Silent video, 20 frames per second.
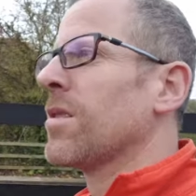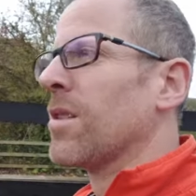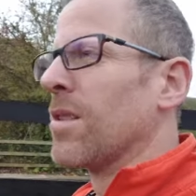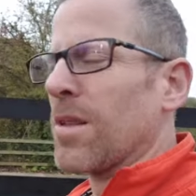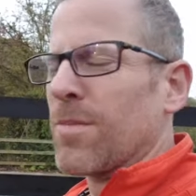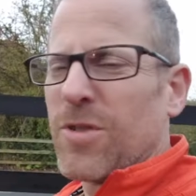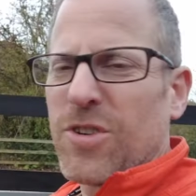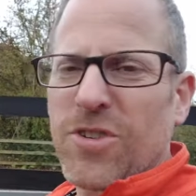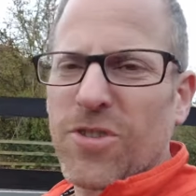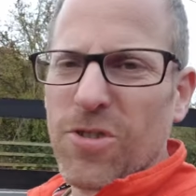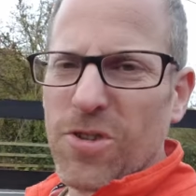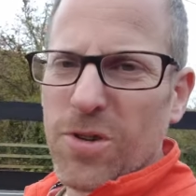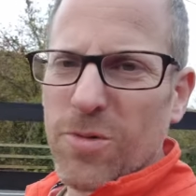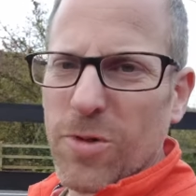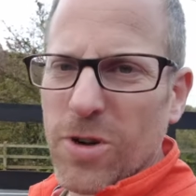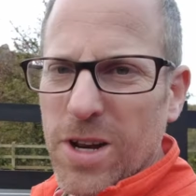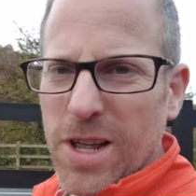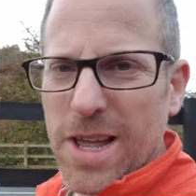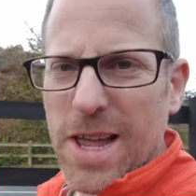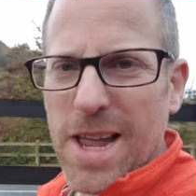Let me show you
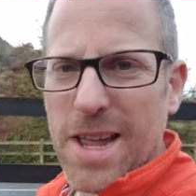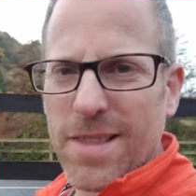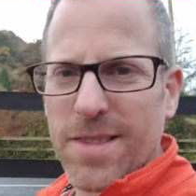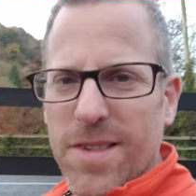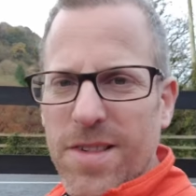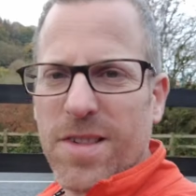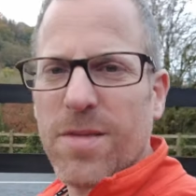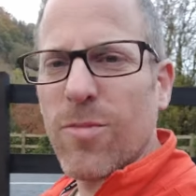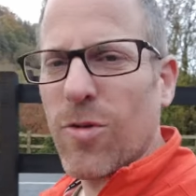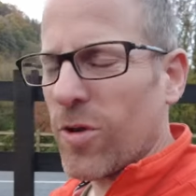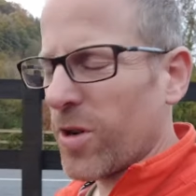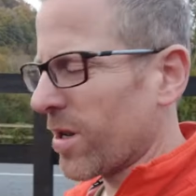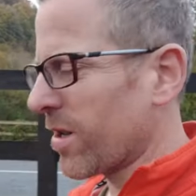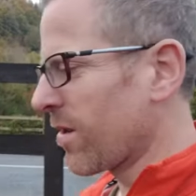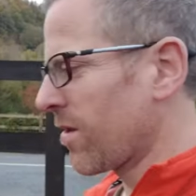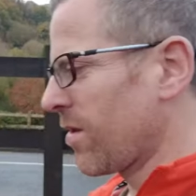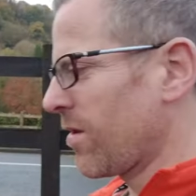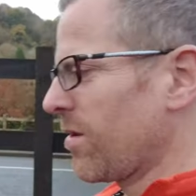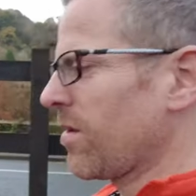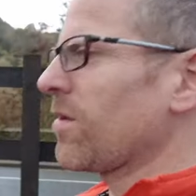what I ate this morning.
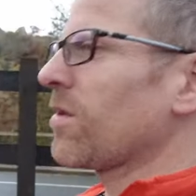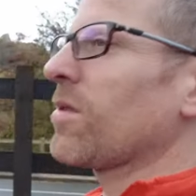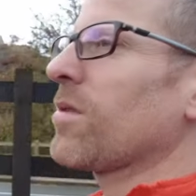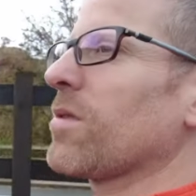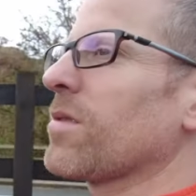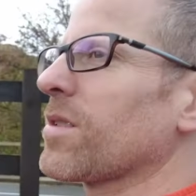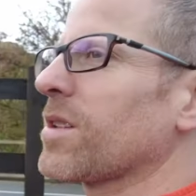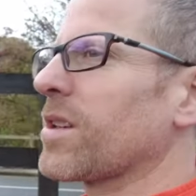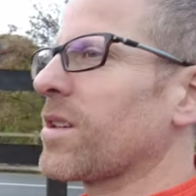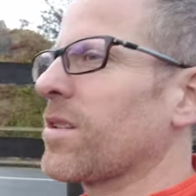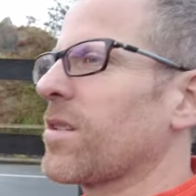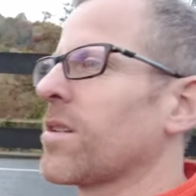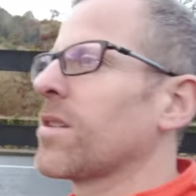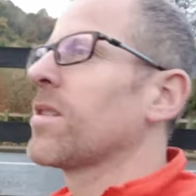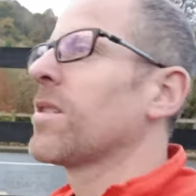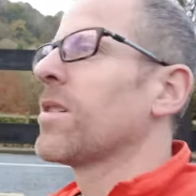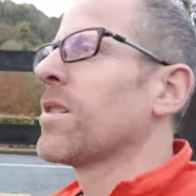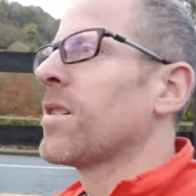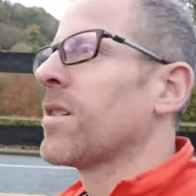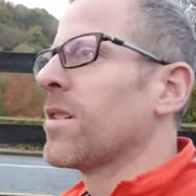Holy.
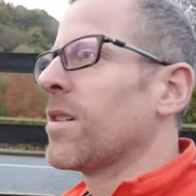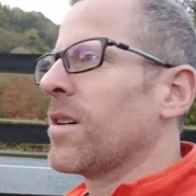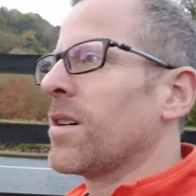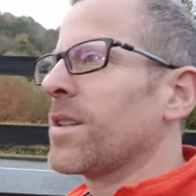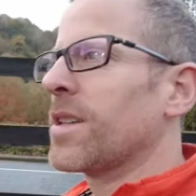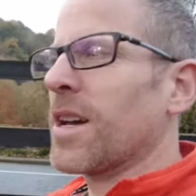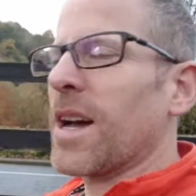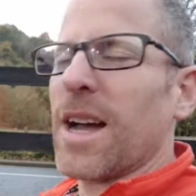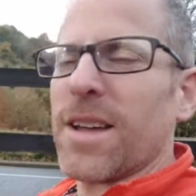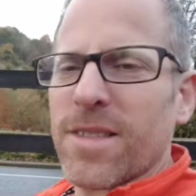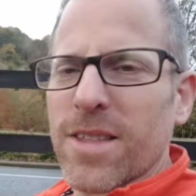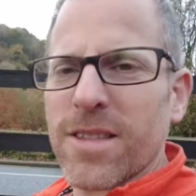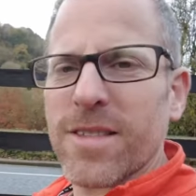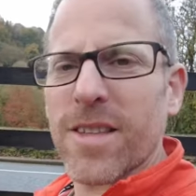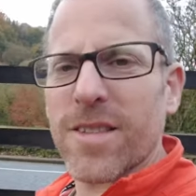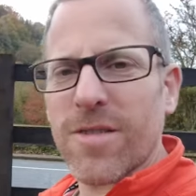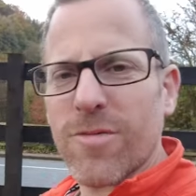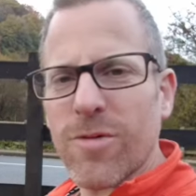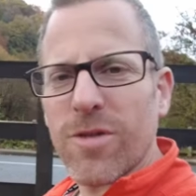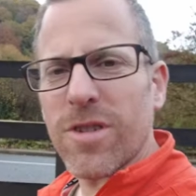Yeah, I think
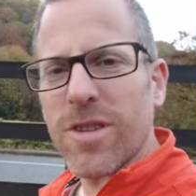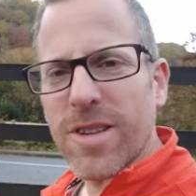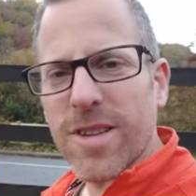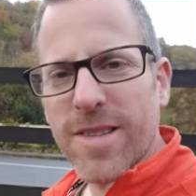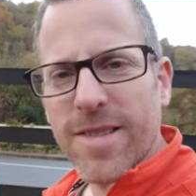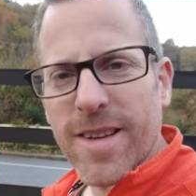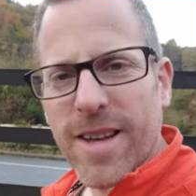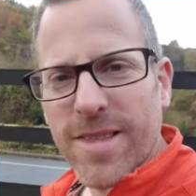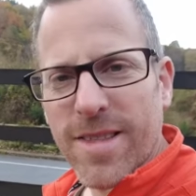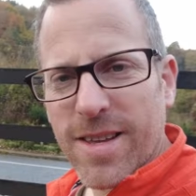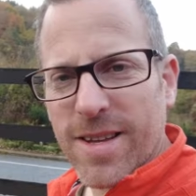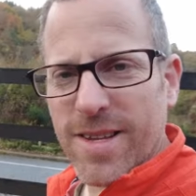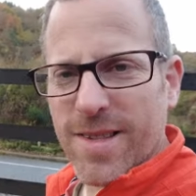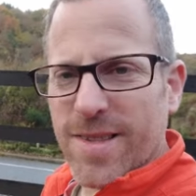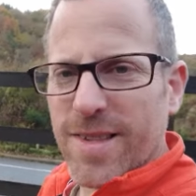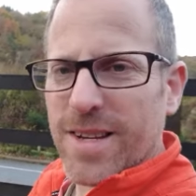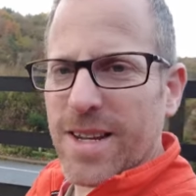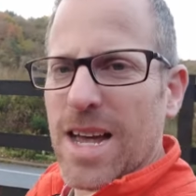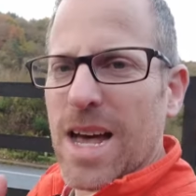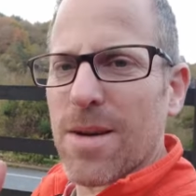that's what it is. I think it's
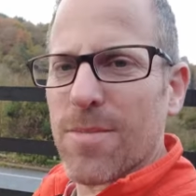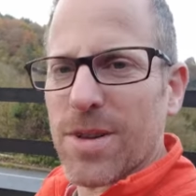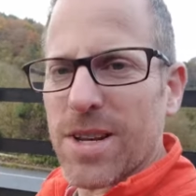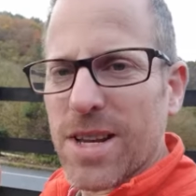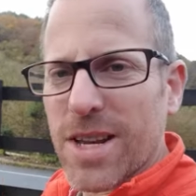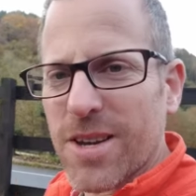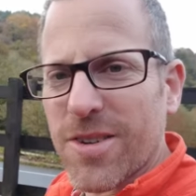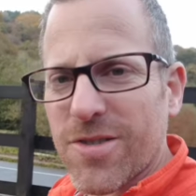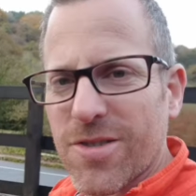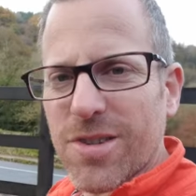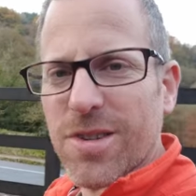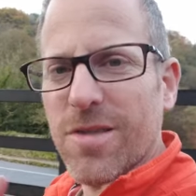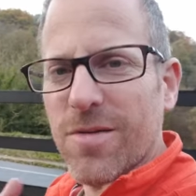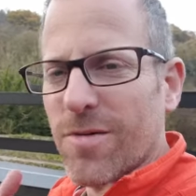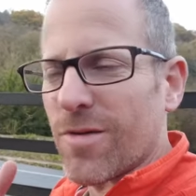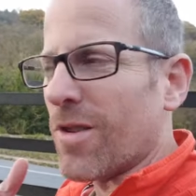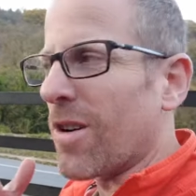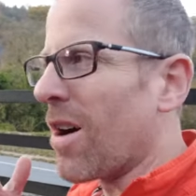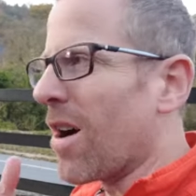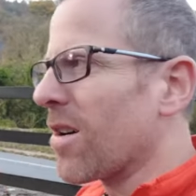the combination of
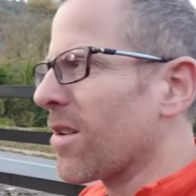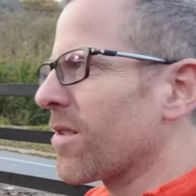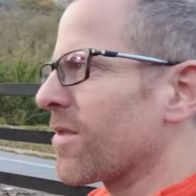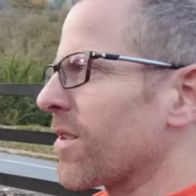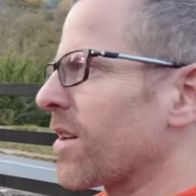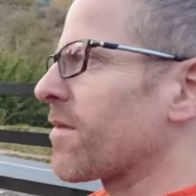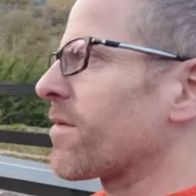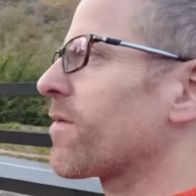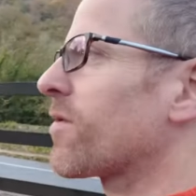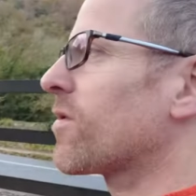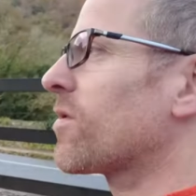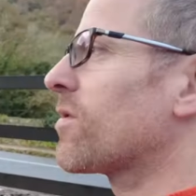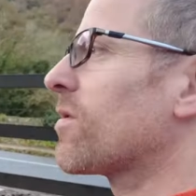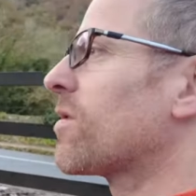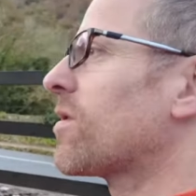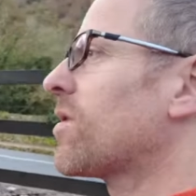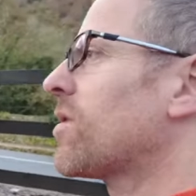all of that food.